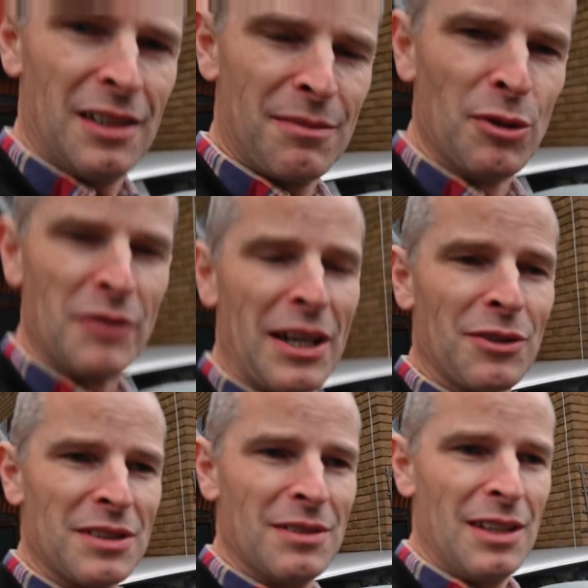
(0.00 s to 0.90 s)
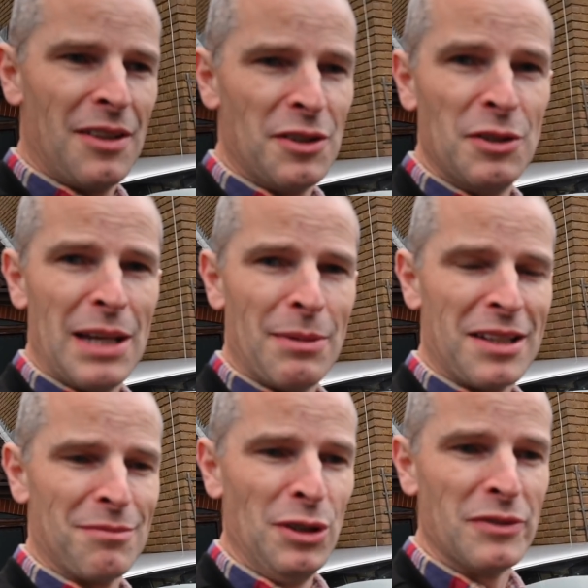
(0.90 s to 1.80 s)
has moved out. New neighbour
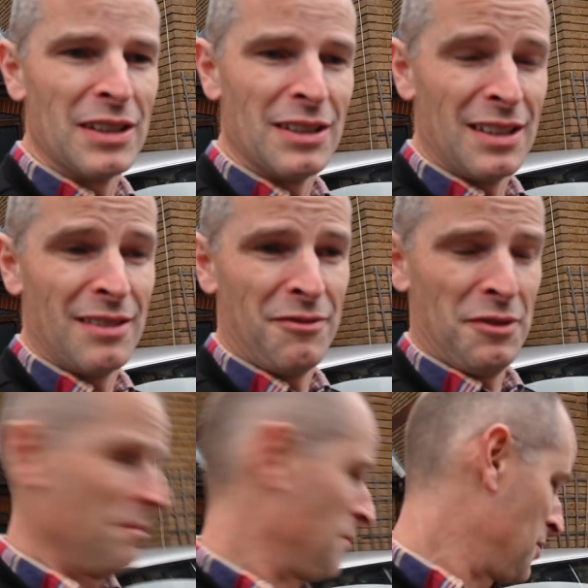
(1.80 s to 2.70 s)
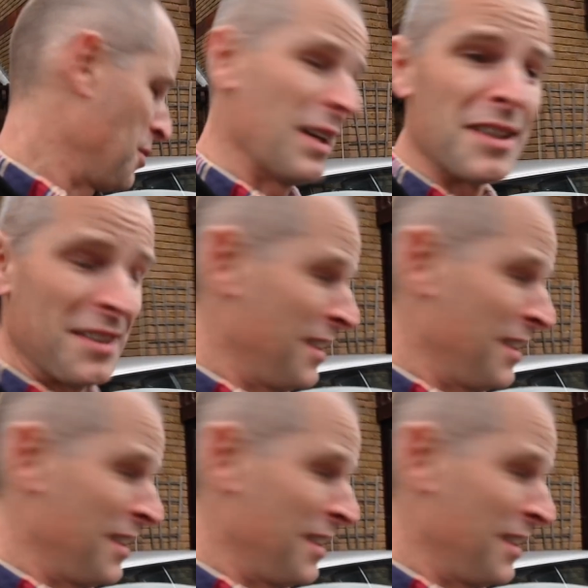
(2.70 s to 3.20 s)
hasn't moved in for two days,